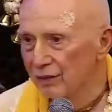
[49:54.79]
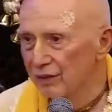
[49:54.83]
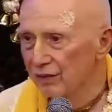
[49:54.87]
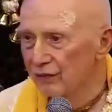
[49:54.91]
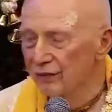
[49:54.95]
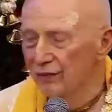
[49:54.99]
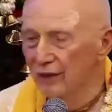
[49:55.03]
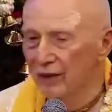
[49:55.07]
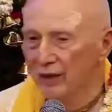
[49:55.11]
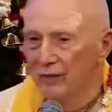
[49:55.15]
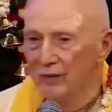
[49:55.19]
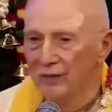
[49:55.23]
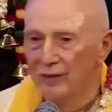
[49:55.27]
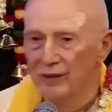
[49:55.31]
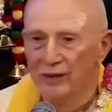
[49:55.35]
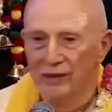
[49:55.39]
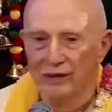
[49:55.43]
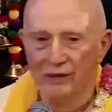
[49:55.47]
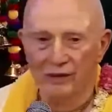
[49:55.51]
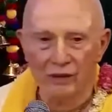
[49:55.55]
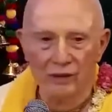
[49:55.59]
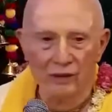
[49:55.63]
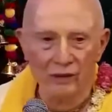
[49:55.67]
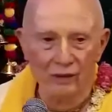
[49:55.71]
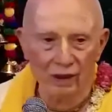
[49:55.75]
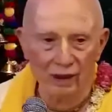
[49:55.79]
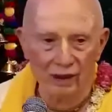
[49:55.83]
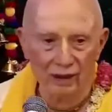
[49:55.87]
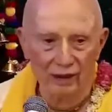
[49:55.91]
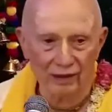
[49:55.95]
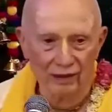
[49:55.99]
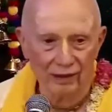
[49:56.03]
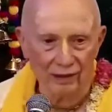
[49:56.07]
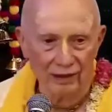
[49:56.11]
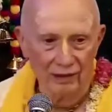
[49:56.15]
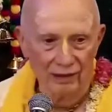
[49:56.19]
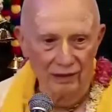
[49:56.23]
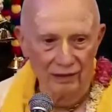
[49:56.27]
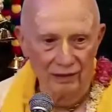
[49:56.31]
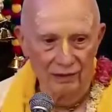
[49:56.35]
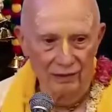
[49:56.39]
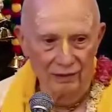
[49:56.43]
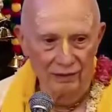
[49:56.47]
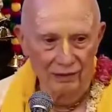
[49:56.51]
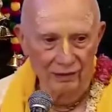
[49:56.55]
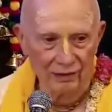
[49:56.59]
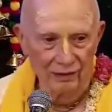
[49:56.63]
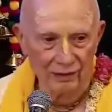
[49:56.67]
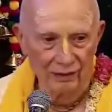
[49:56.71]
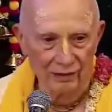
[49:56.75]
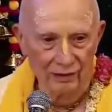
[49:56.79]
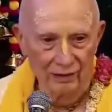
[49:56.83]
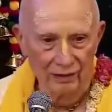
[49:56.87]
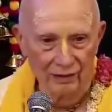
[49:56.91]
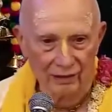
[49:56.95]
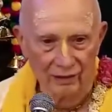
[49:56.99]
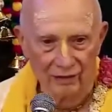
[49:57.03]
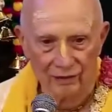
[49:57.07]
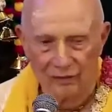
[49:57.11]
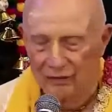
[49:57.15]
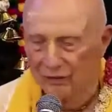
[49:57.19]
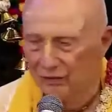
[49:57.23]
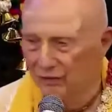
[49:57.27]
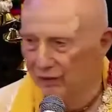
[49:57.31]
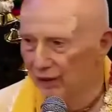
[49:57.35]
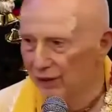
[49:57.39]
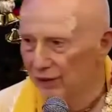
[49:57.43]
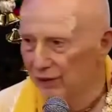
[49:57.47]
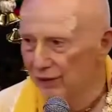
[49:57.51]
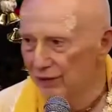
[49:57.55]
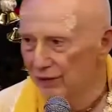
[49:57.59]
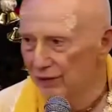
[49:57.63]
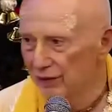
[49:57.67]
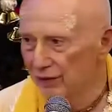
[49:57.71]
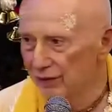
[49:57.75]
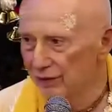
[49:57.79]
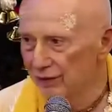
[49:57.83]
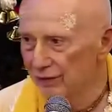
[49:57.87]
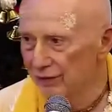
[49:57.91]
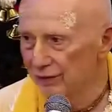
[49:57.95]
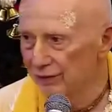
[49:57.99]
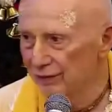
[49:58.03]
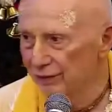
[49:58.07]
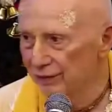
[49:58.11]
with developing the qualities of a Vaishnava.